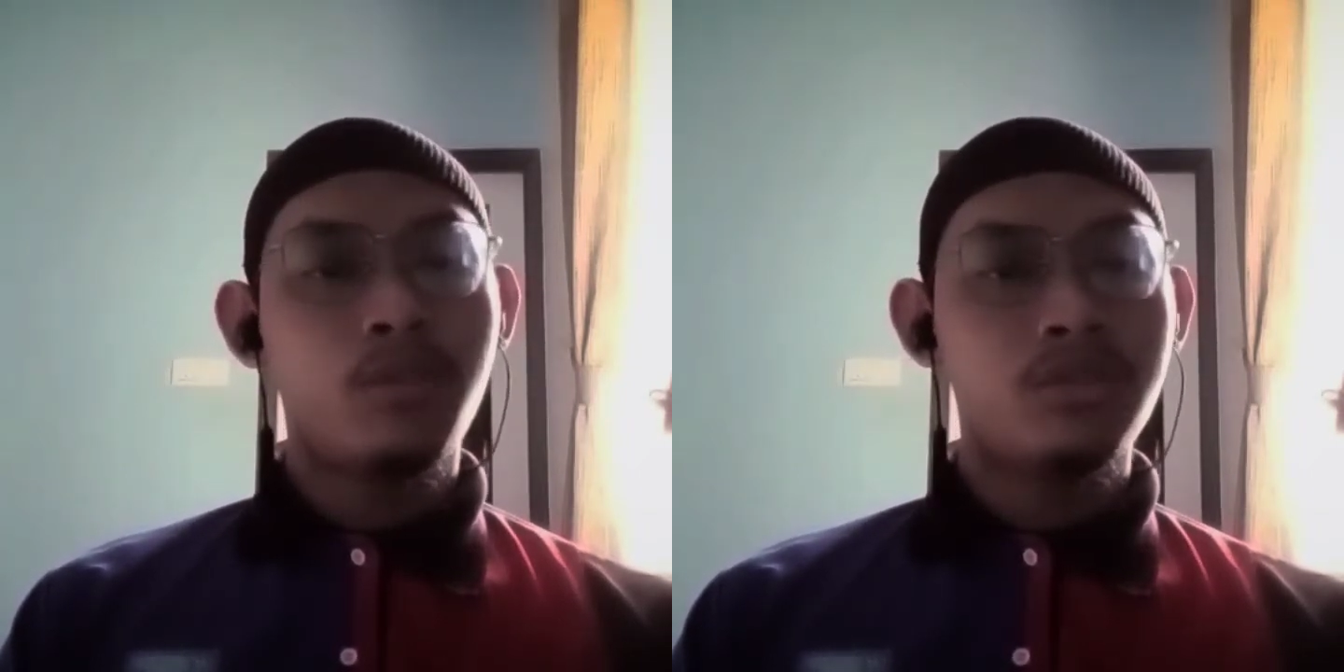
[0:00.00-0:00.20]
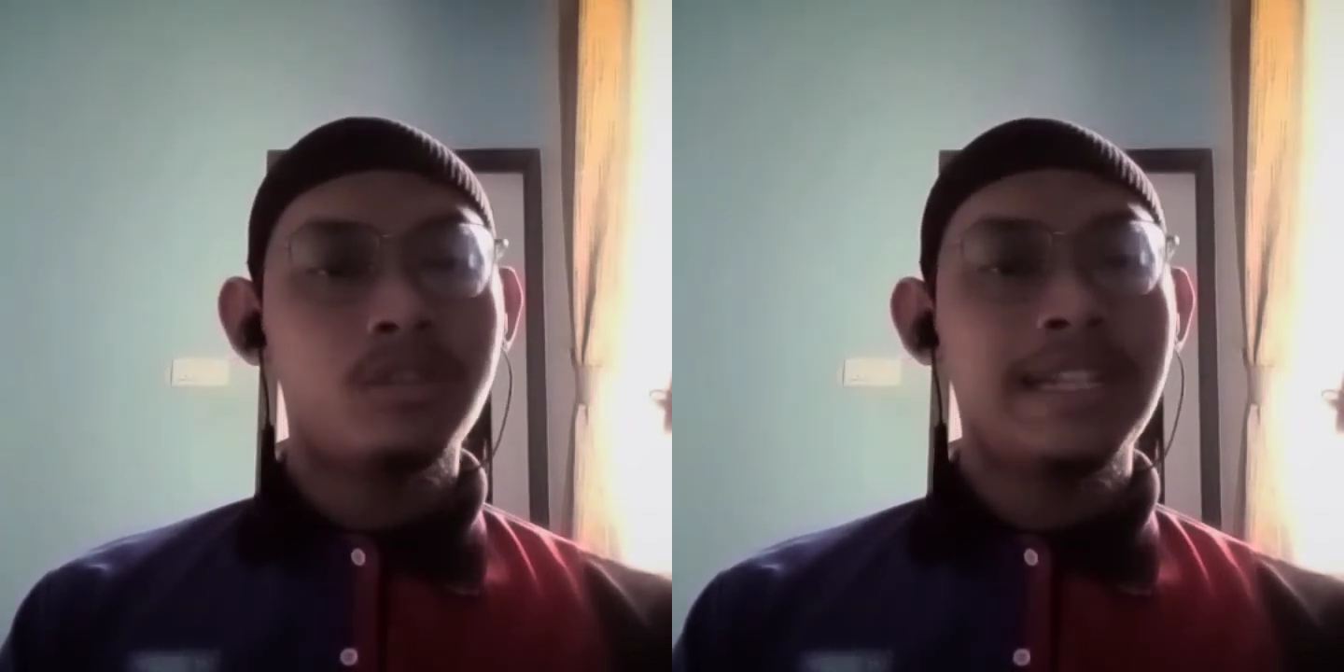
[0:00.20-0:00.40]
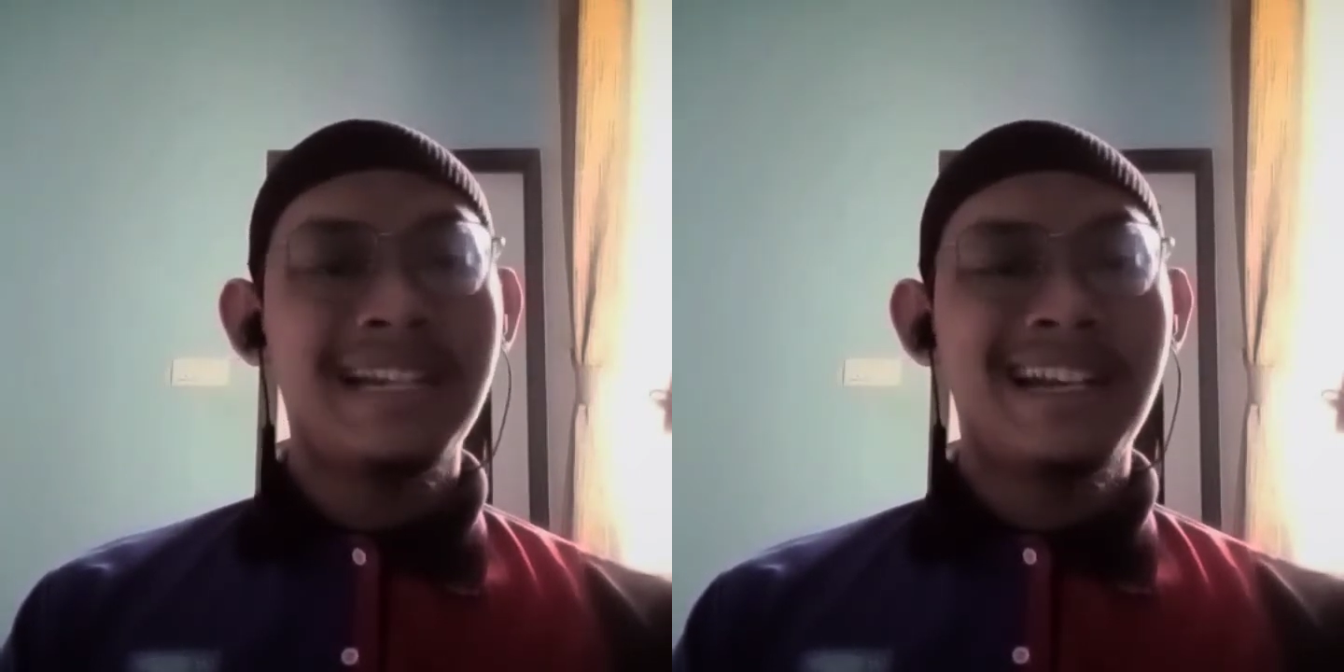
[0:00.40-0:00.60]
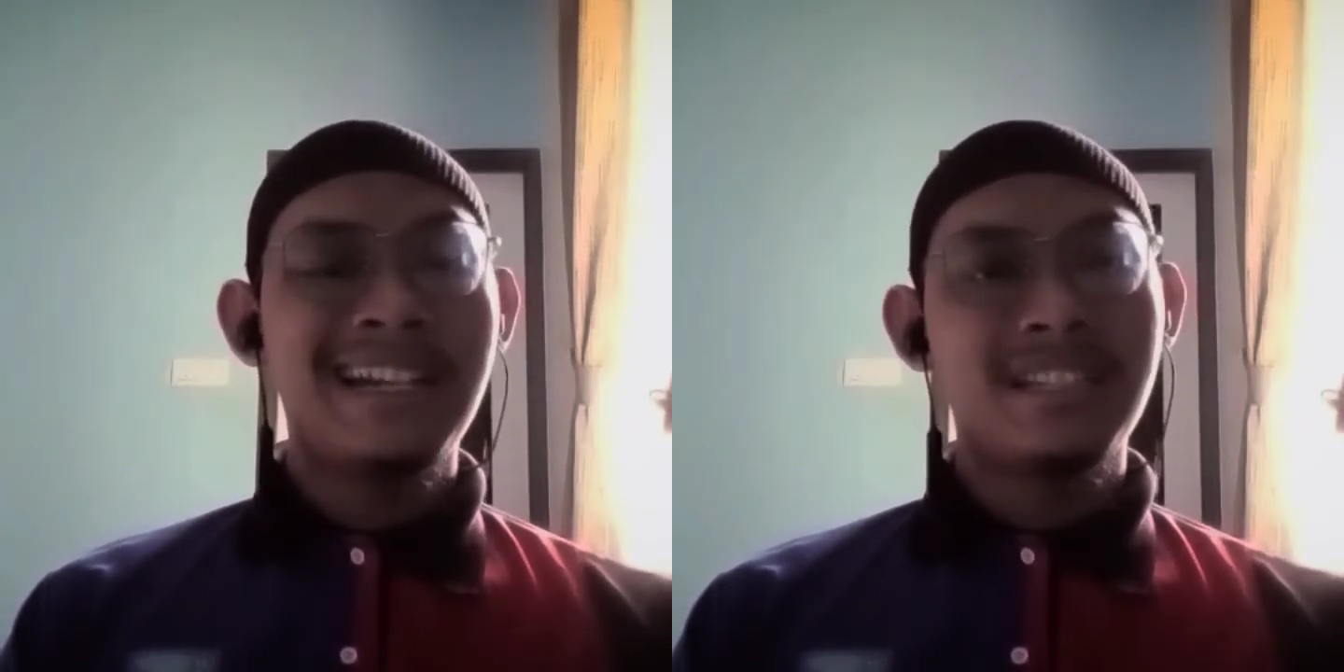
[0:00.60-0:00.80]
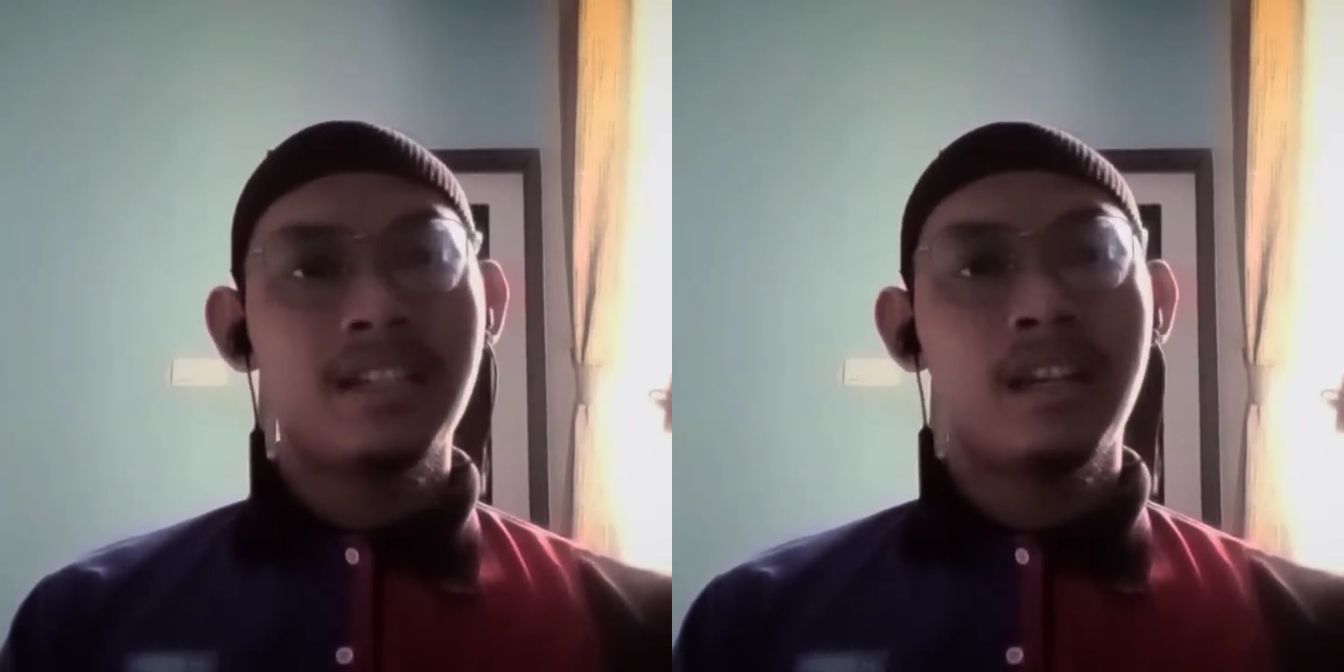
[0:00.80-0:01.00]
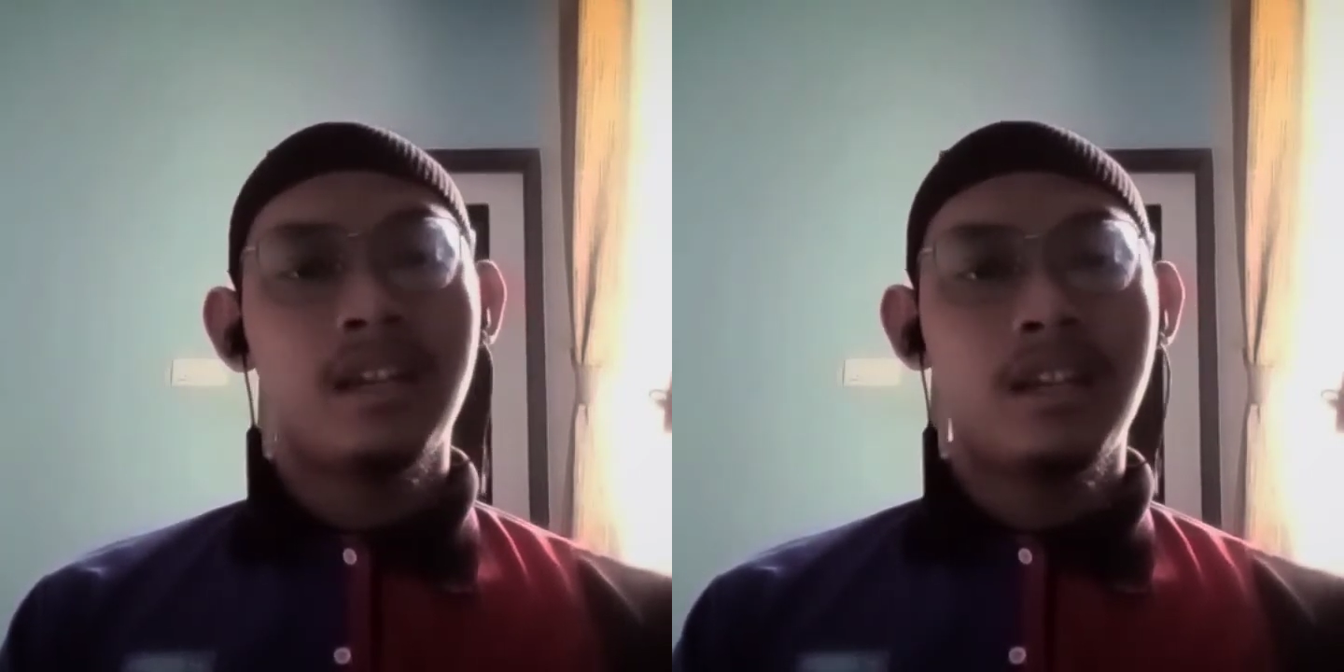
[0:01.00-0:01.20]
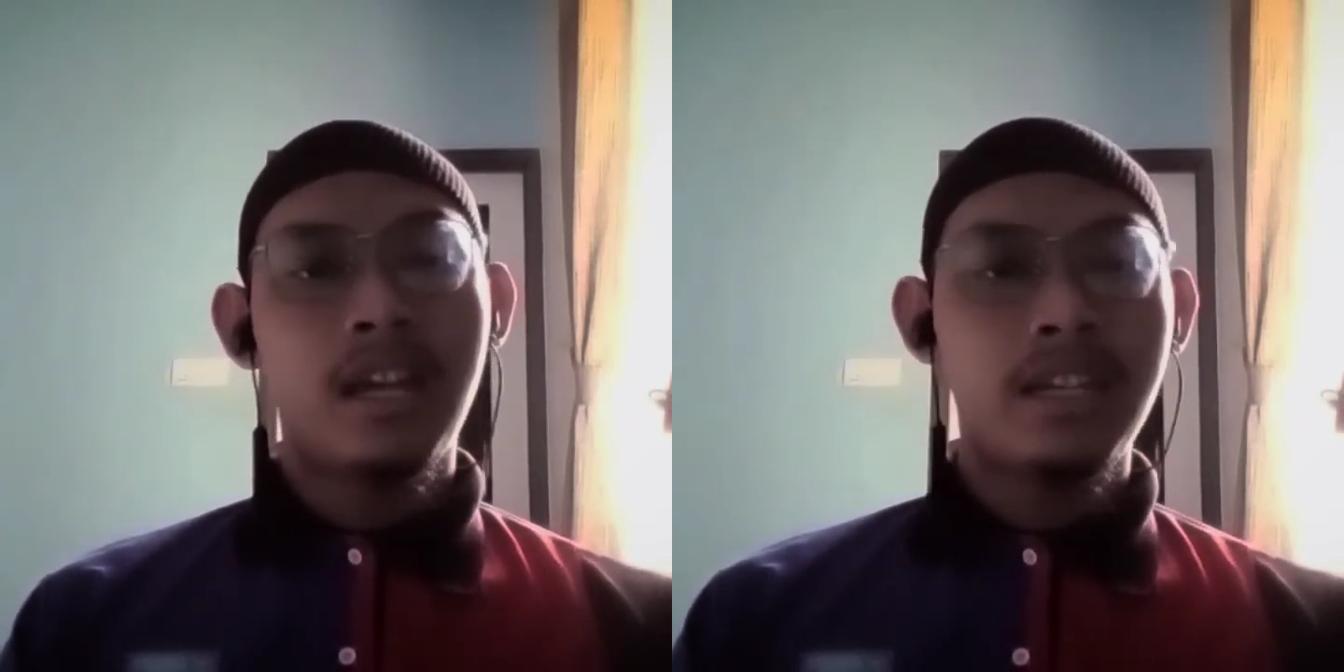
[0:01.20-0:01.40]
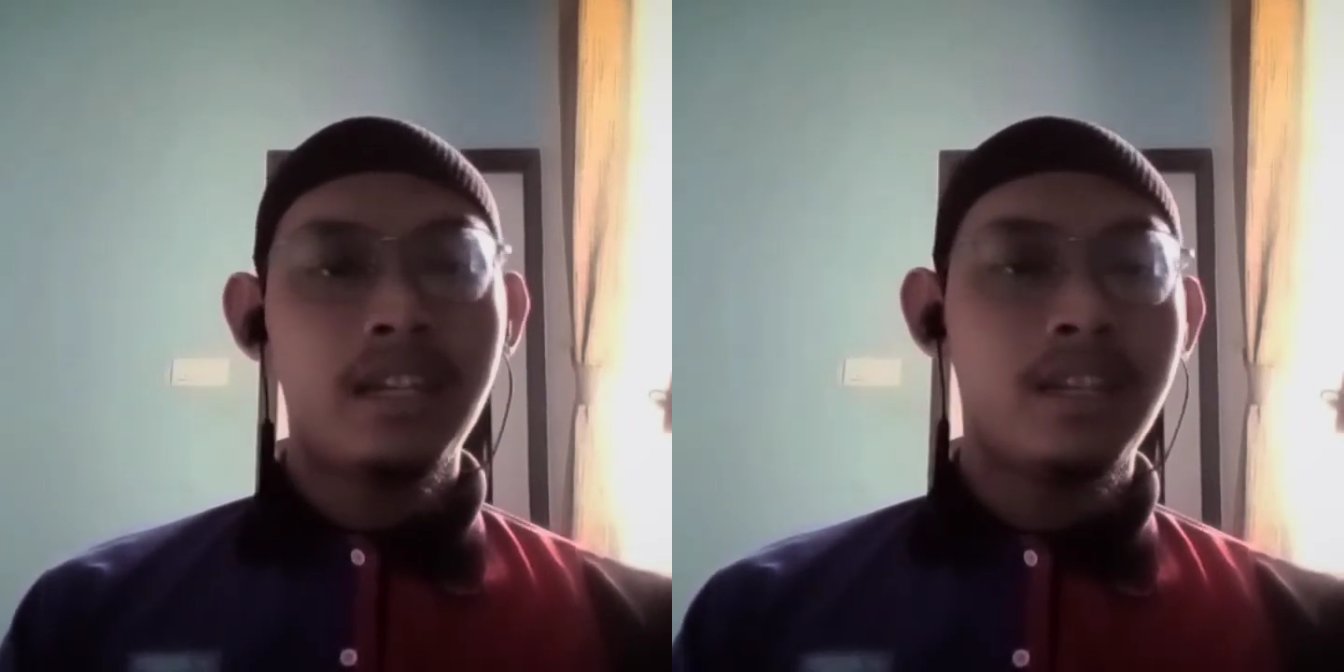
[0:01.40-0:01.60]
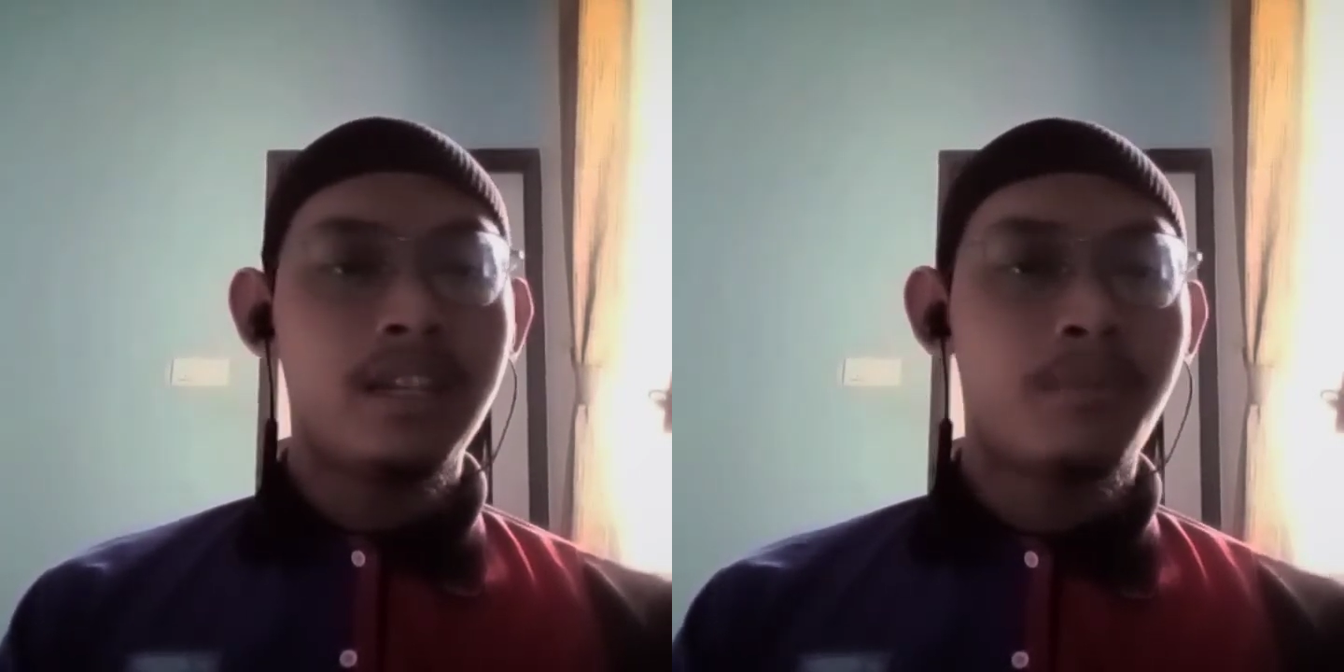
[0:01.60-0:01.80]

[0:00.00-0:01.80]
declaration regarding